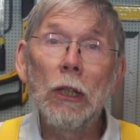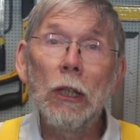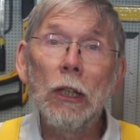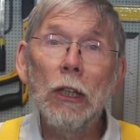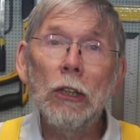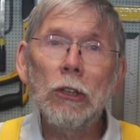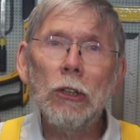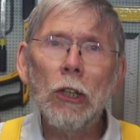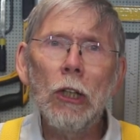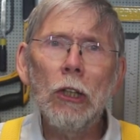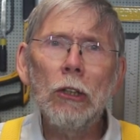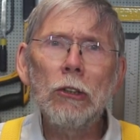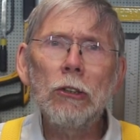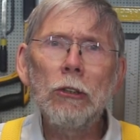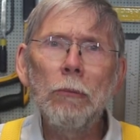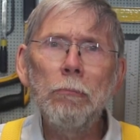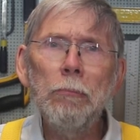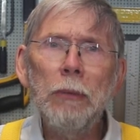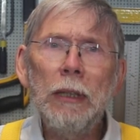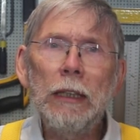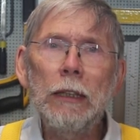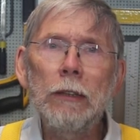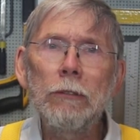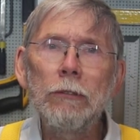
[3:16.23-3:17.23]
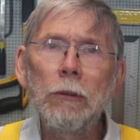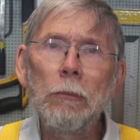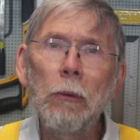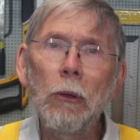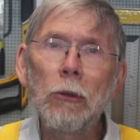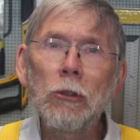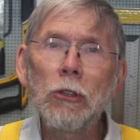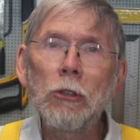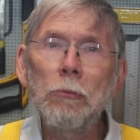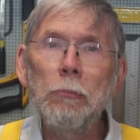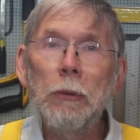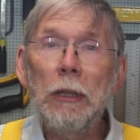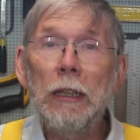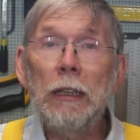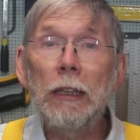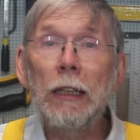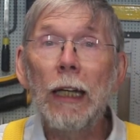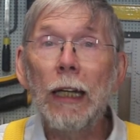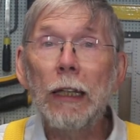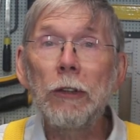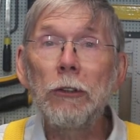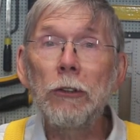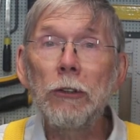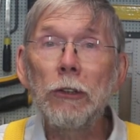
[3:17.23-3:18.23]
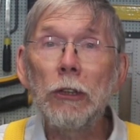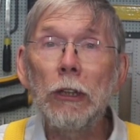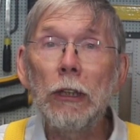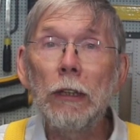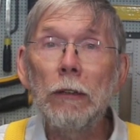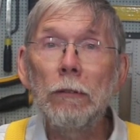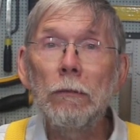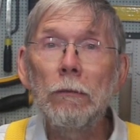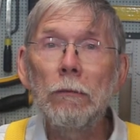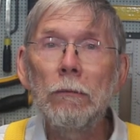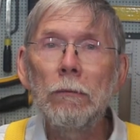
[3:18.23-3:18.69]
is hard to beat for both speed and accuracy.